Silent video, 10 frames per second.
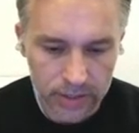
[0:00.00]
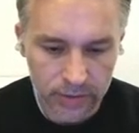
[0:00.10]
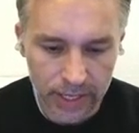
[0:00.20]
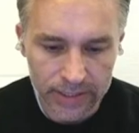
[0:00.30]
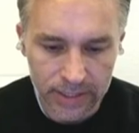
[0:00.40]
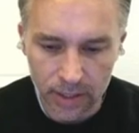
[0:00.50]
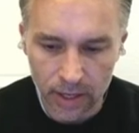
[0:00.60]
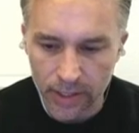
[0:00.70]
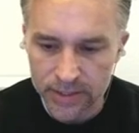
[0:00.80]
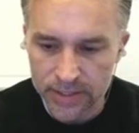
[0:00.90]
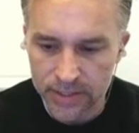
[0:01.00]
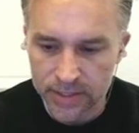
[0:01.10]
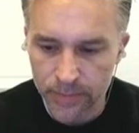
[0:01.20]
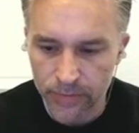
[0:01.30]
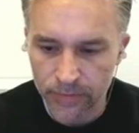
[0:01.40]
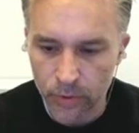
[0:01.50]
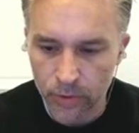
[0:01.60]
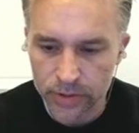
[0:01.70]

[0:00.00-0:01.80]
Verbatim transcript: So that did not exist before.